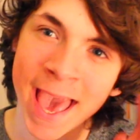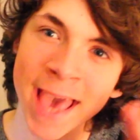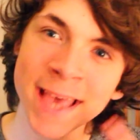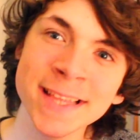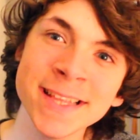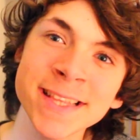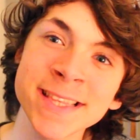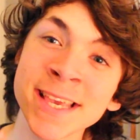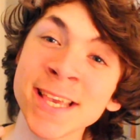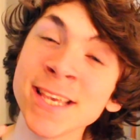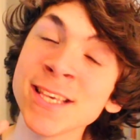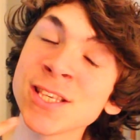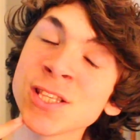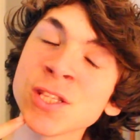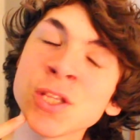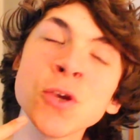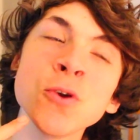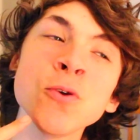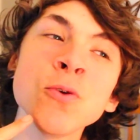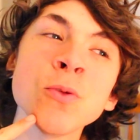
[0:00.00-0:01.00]
and his
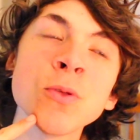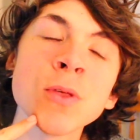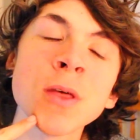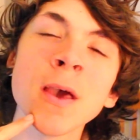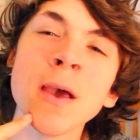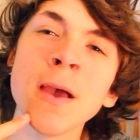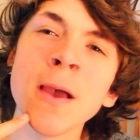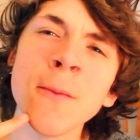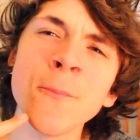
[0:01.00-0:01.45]
tooth